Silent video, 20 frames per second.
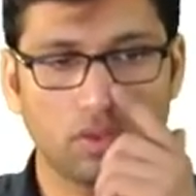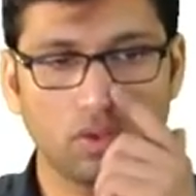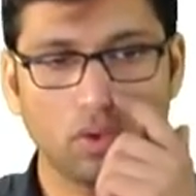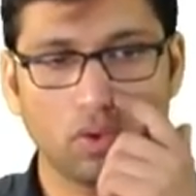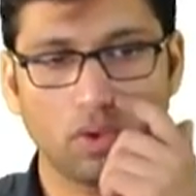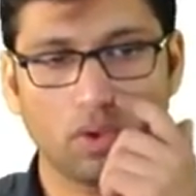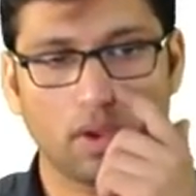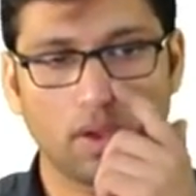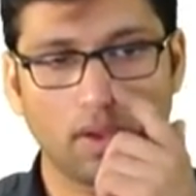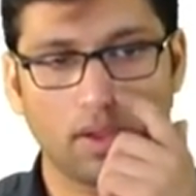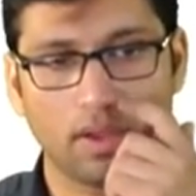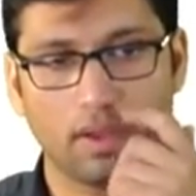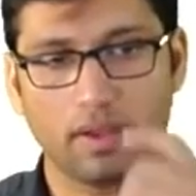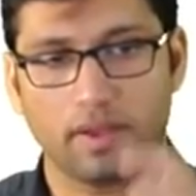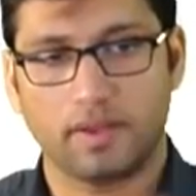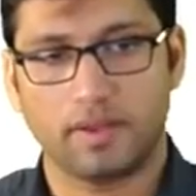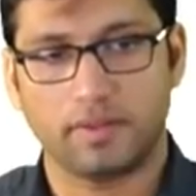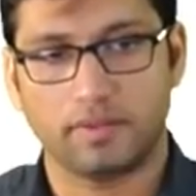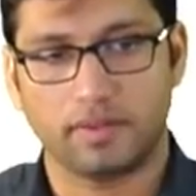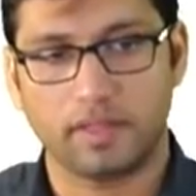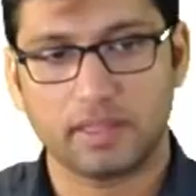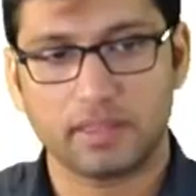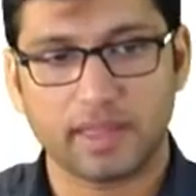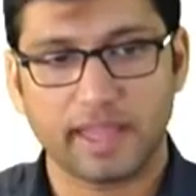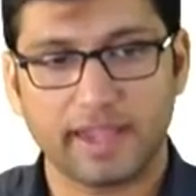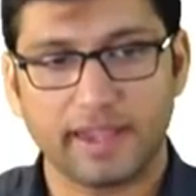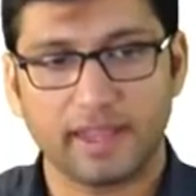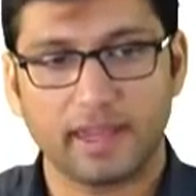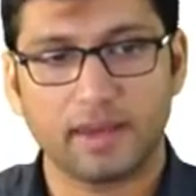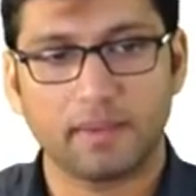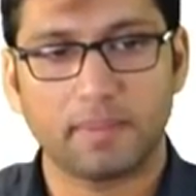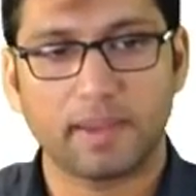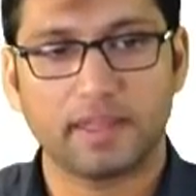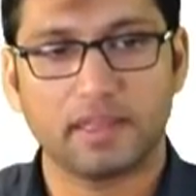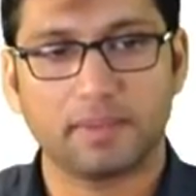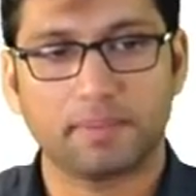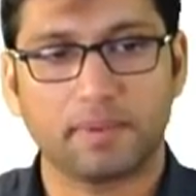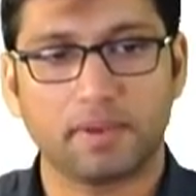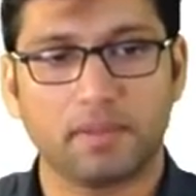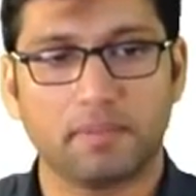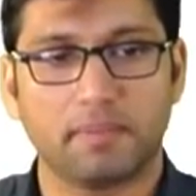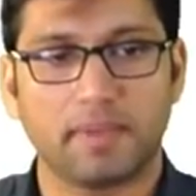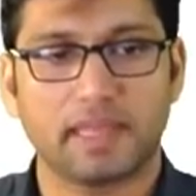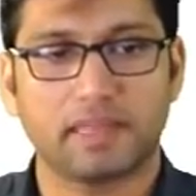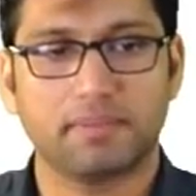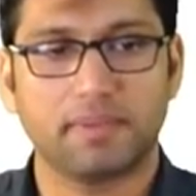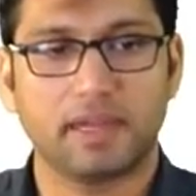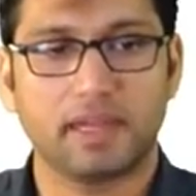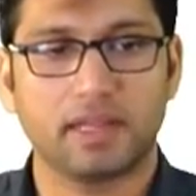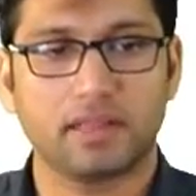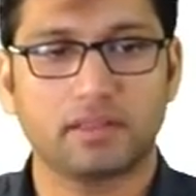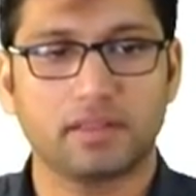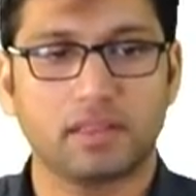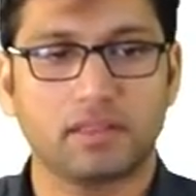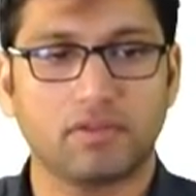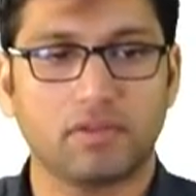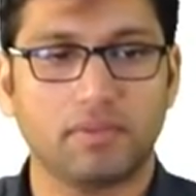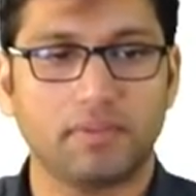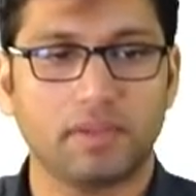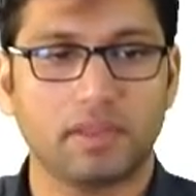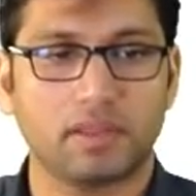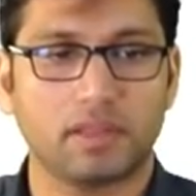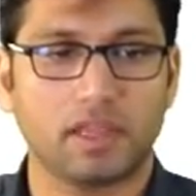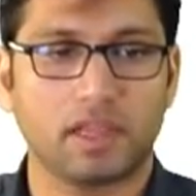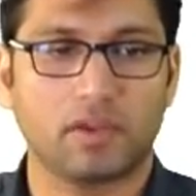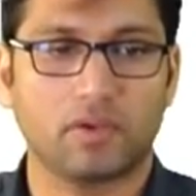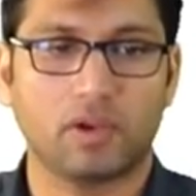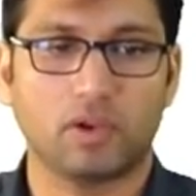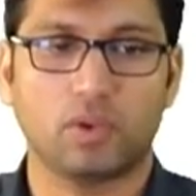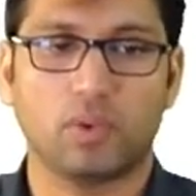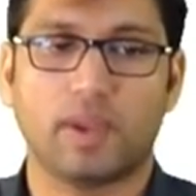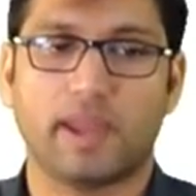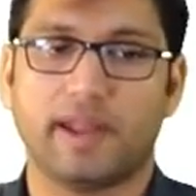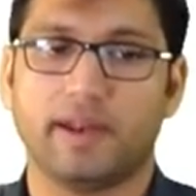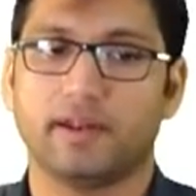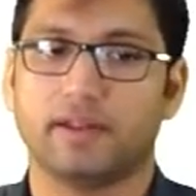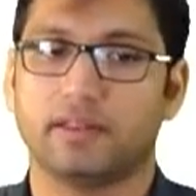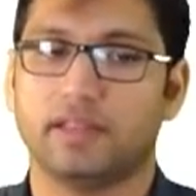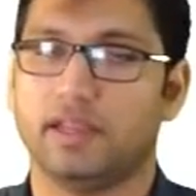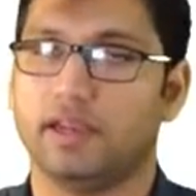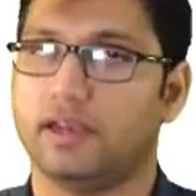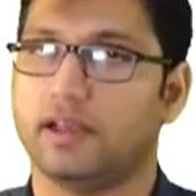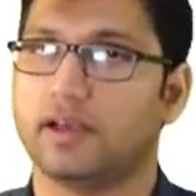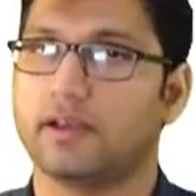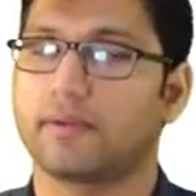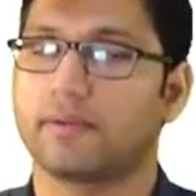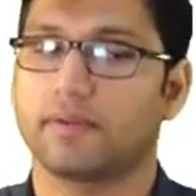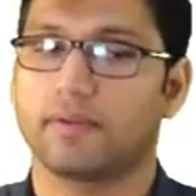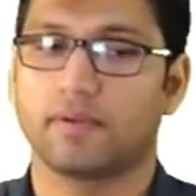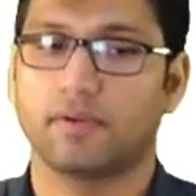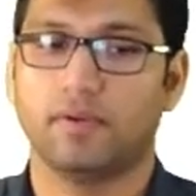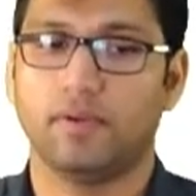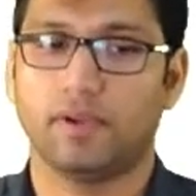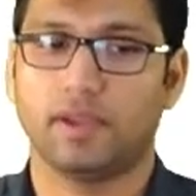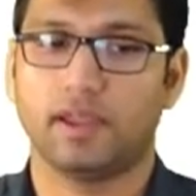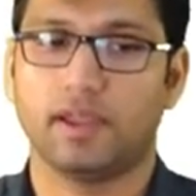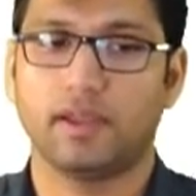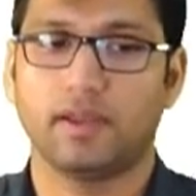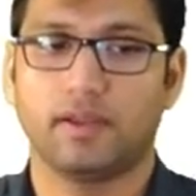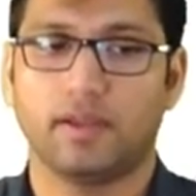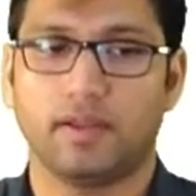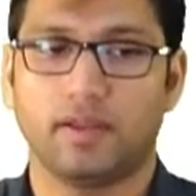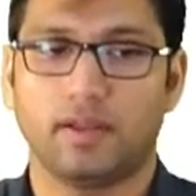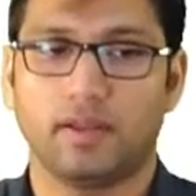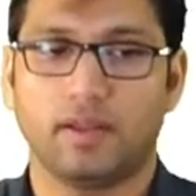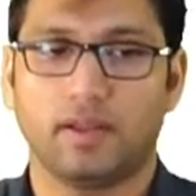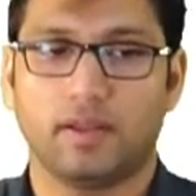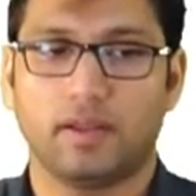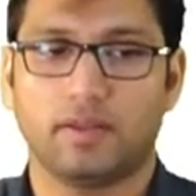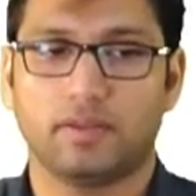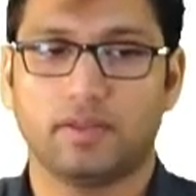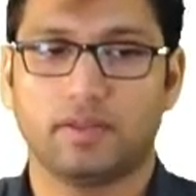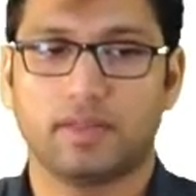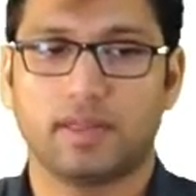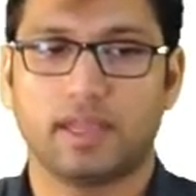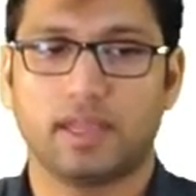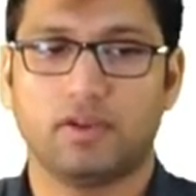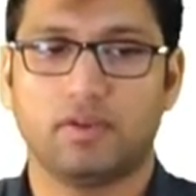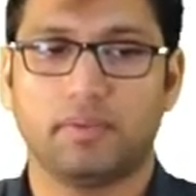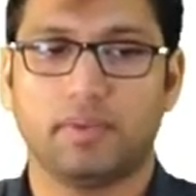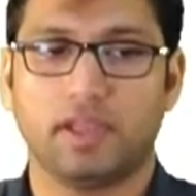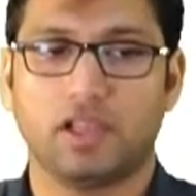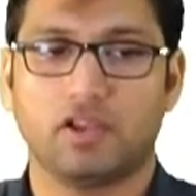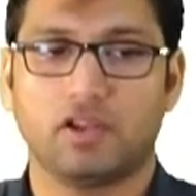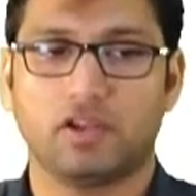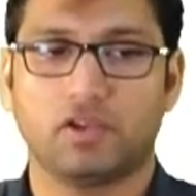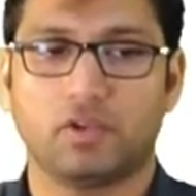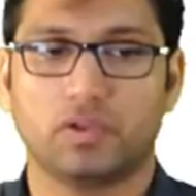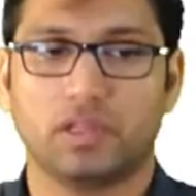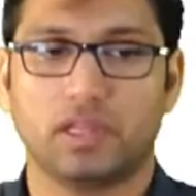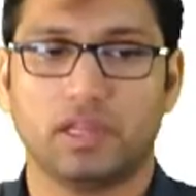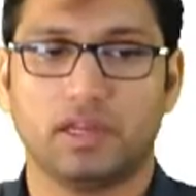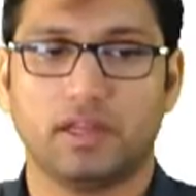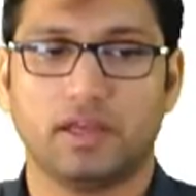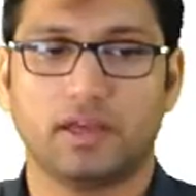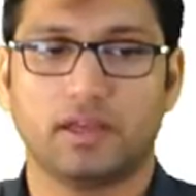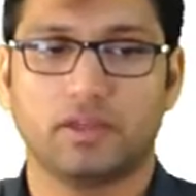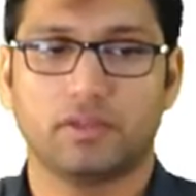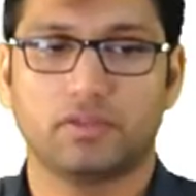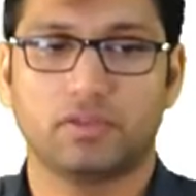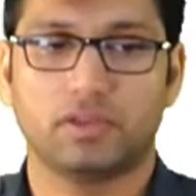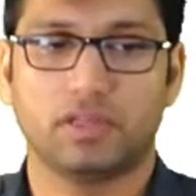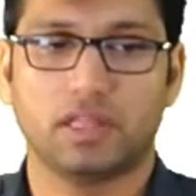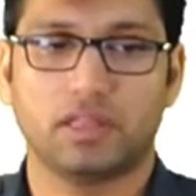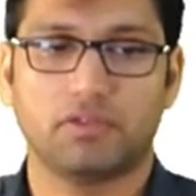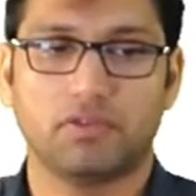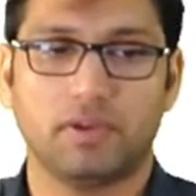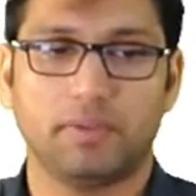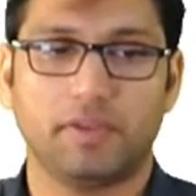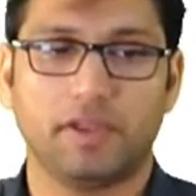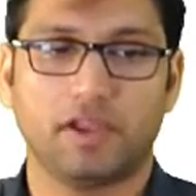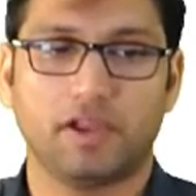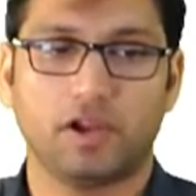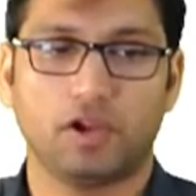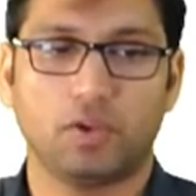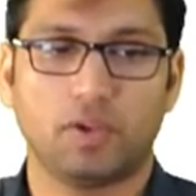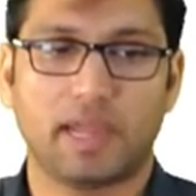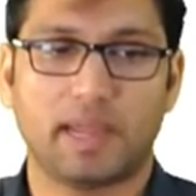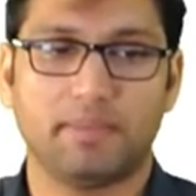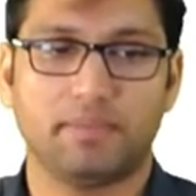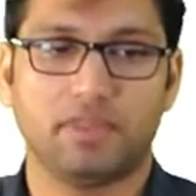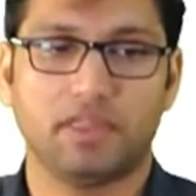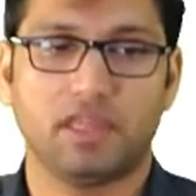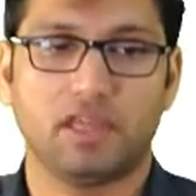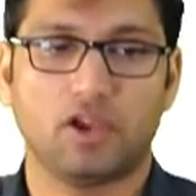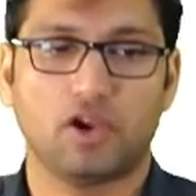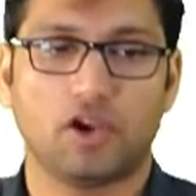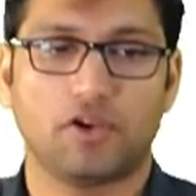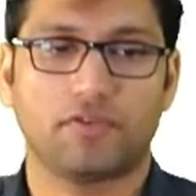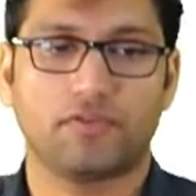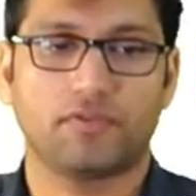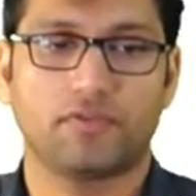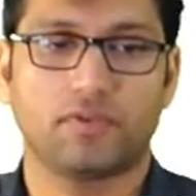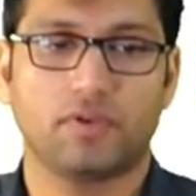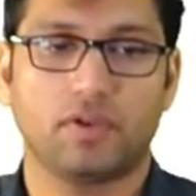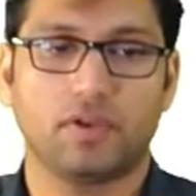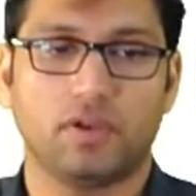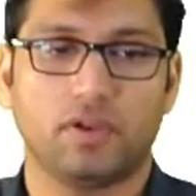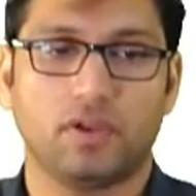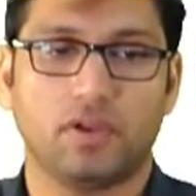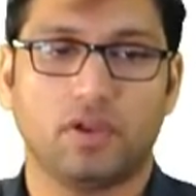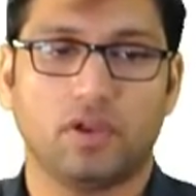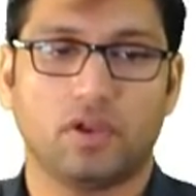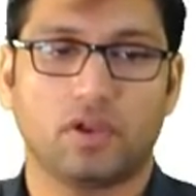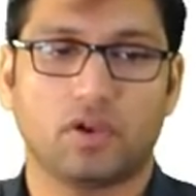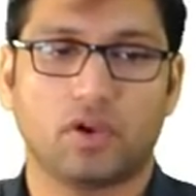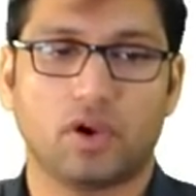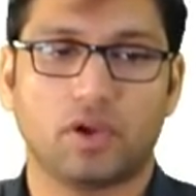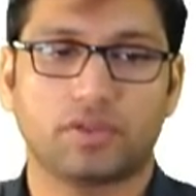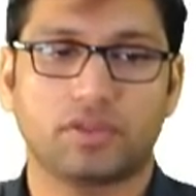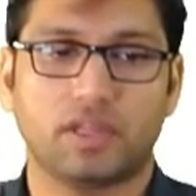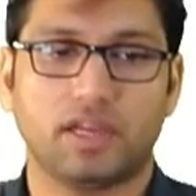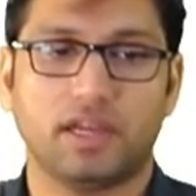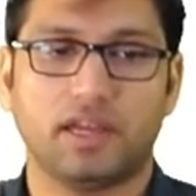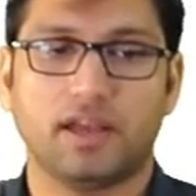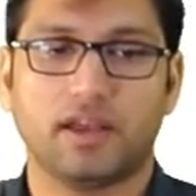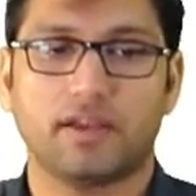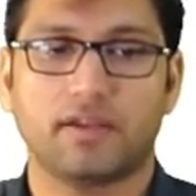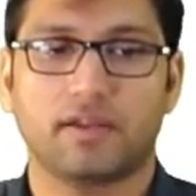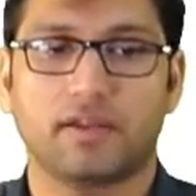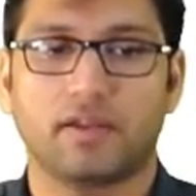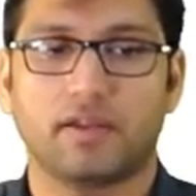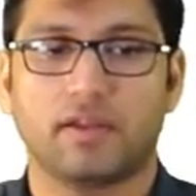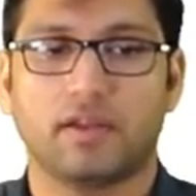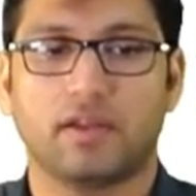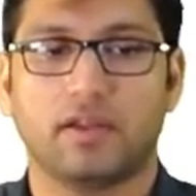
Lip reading: So this angle, by the mathematics, this will be equal to n theta, okay. This angle will be equal to theta. So this will be equal to mg of cos theta.